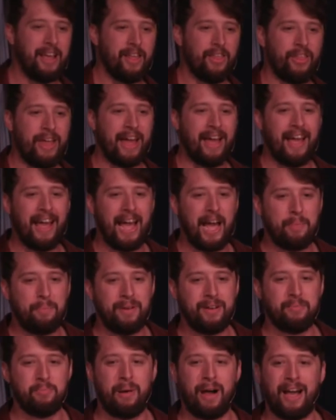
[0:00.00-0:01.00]
That
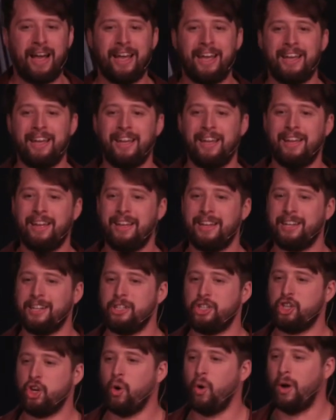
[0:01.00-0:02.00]
happened by
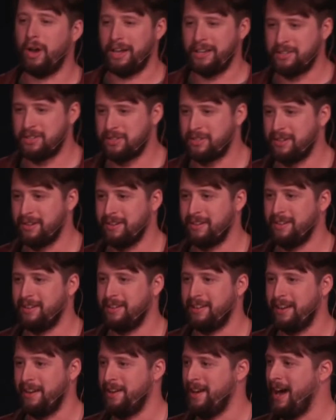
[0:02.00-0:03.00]
choice,
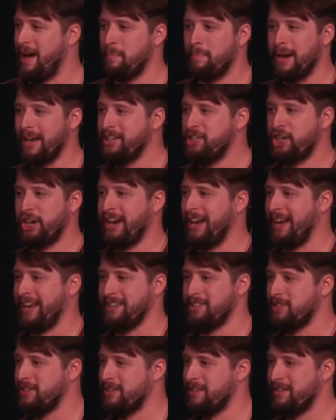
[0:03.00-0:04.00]
not by
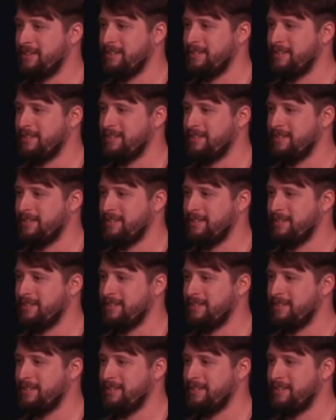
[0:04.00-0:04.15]
chance.